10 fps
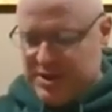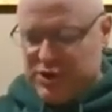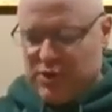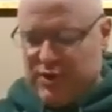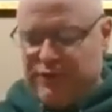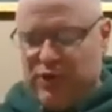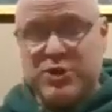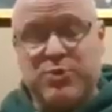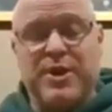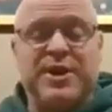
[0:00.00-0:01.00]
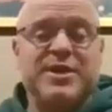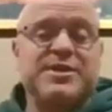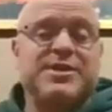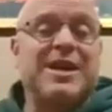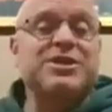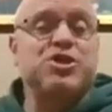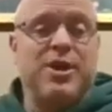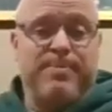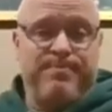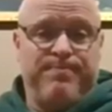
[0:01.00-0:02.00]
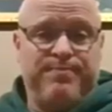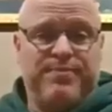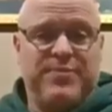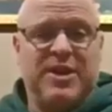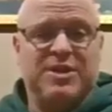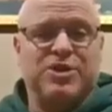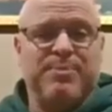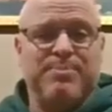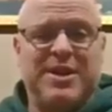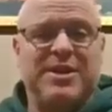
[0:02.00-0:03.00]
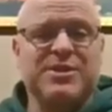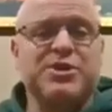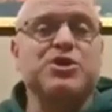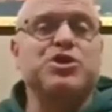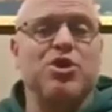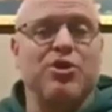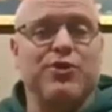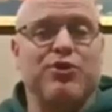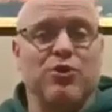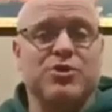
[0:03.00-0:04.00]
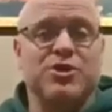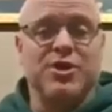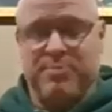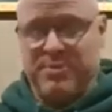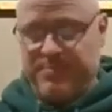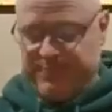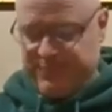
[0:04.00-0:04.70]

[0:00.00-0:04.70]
So the first one is Dashyam. Dashyam means servitorship.